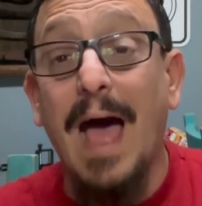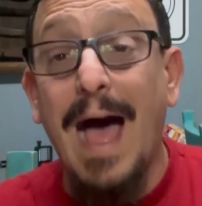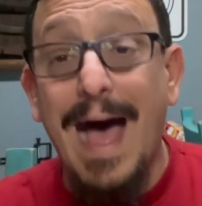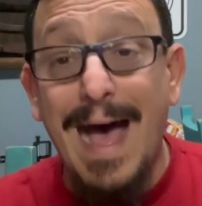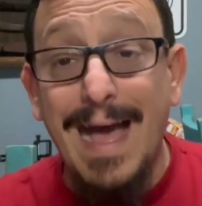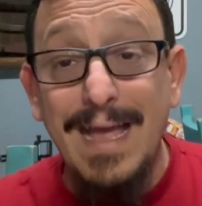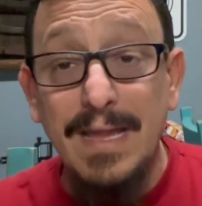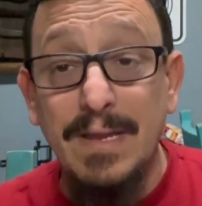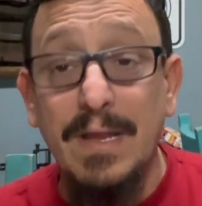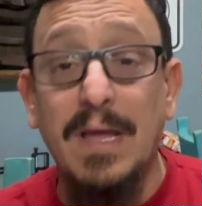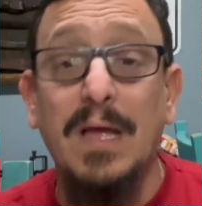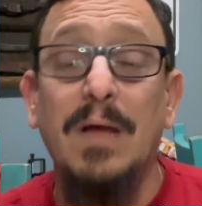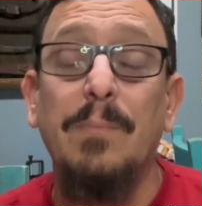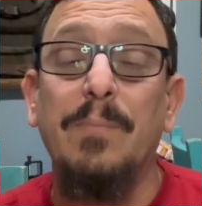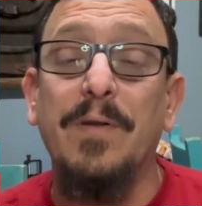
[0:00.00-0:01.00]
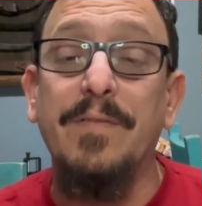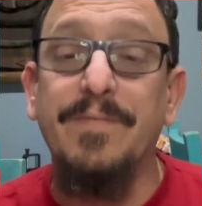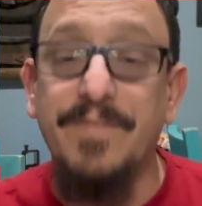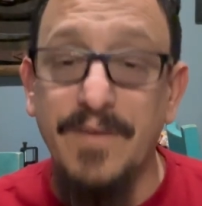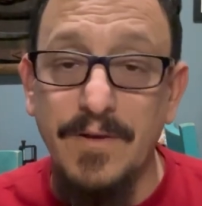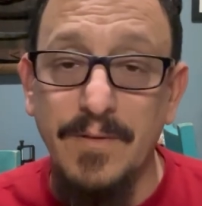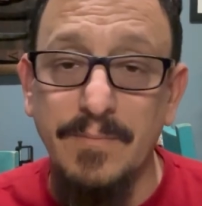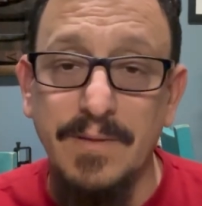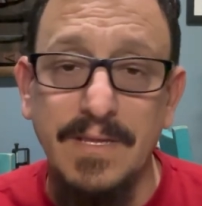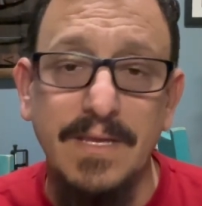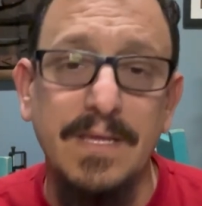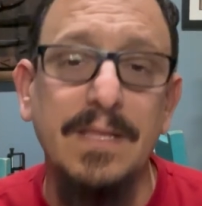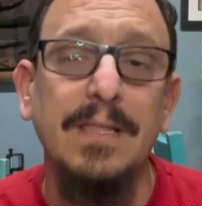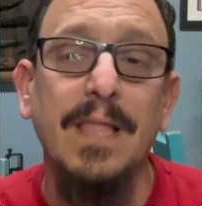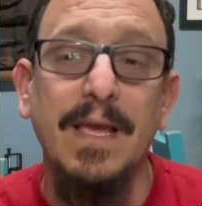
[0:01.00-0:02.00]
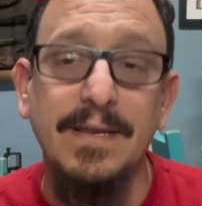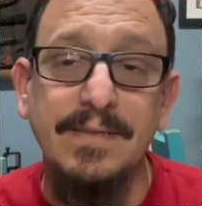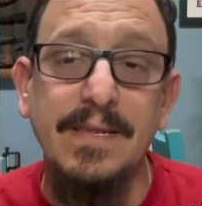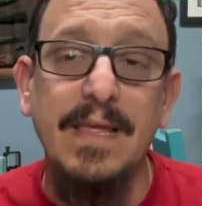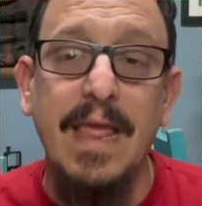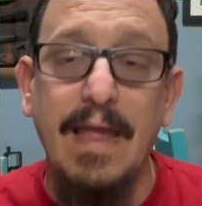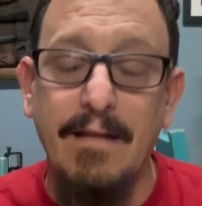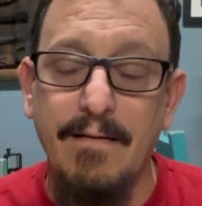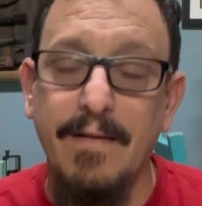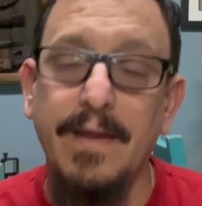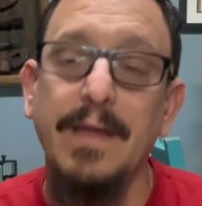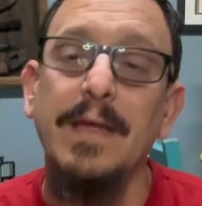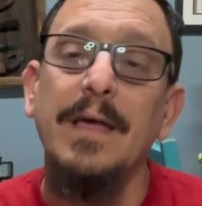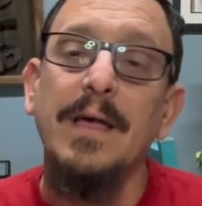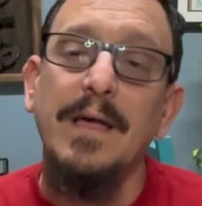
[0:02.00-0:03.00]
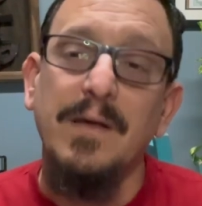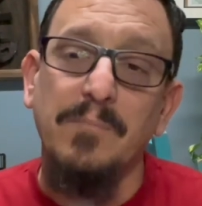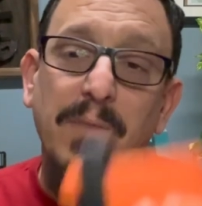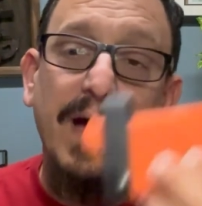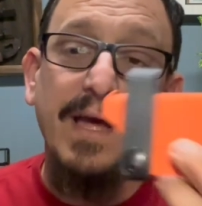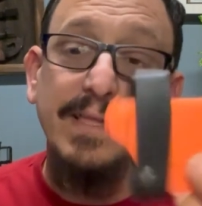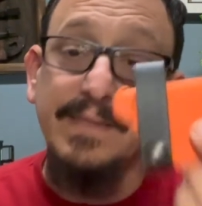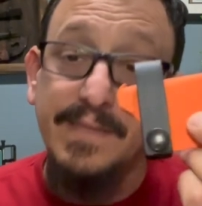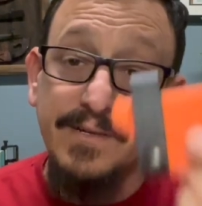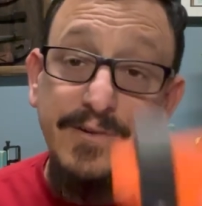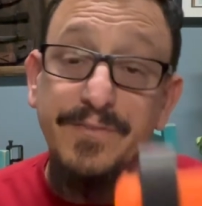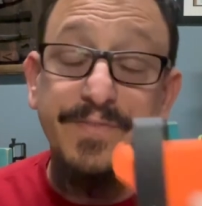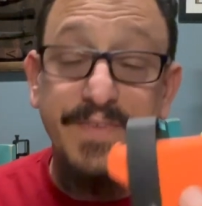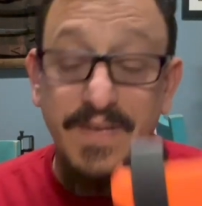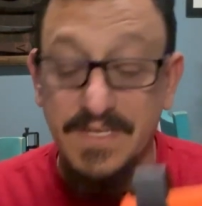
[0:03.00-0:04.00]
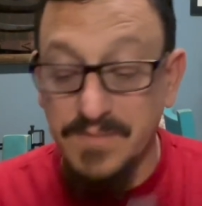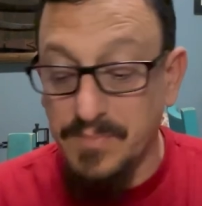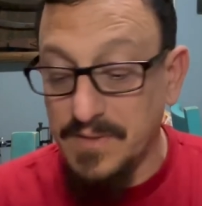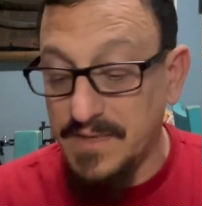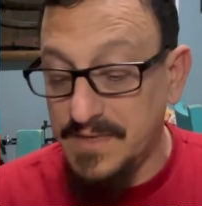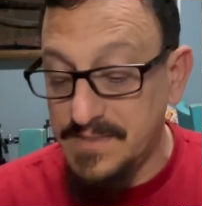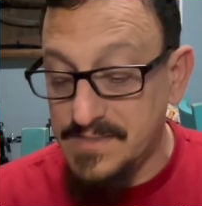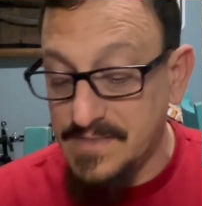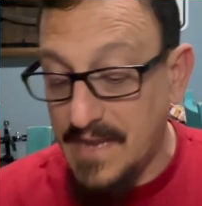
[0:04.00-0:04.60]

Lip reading: I preferably like to carry my little fixed blades.